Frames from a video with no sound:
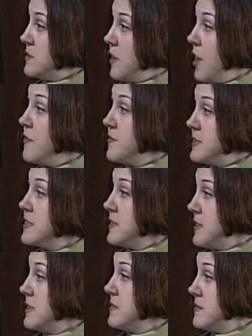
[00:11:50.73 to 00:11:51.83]
Not all
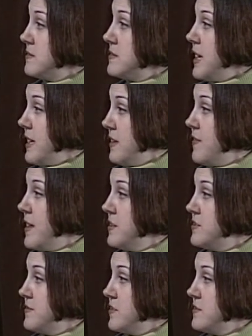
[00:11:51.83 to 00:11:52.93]
facilities take advantage
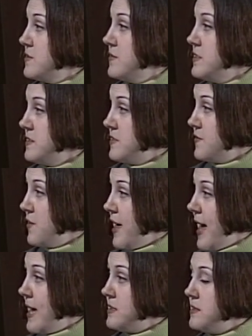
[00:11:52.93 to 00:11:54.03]
of our services for
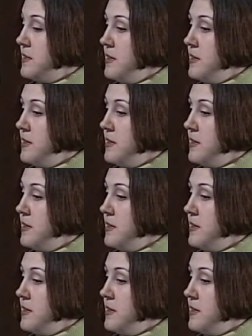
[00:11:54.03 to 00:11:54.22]
that.